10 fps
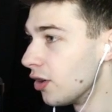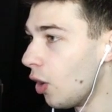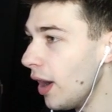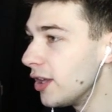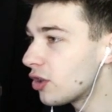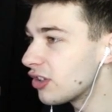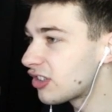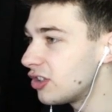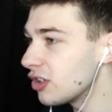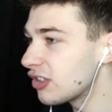No way, you could
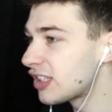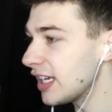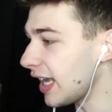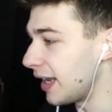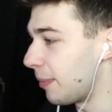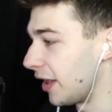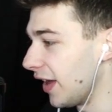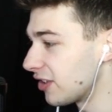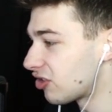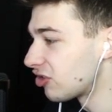just you could just kick anybody.
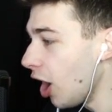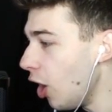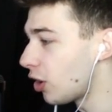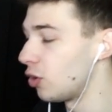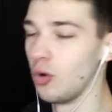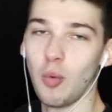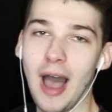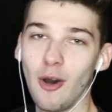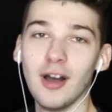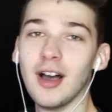That's so cool.
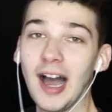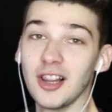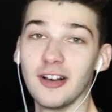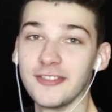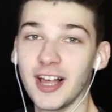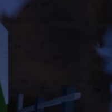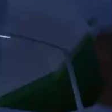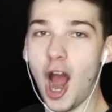Wow, I love life.